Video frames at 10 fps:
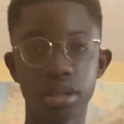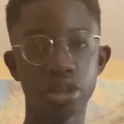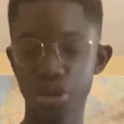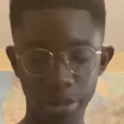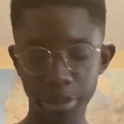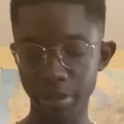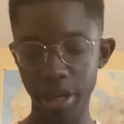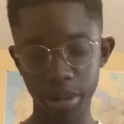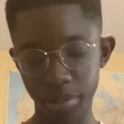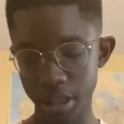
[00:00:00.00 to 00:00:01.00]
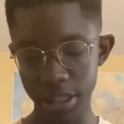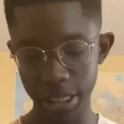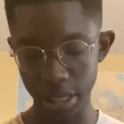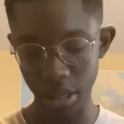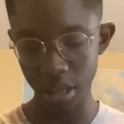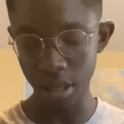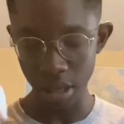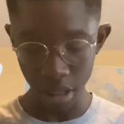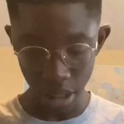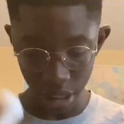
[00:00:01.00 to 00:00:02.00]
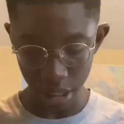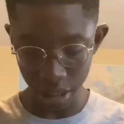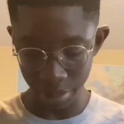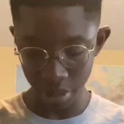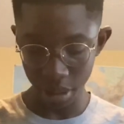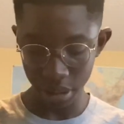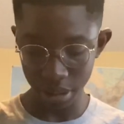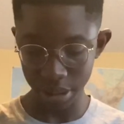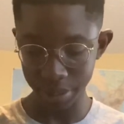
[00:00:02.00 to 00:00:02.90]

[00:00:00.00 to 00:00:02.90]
dropping my AirPods again. AirPods.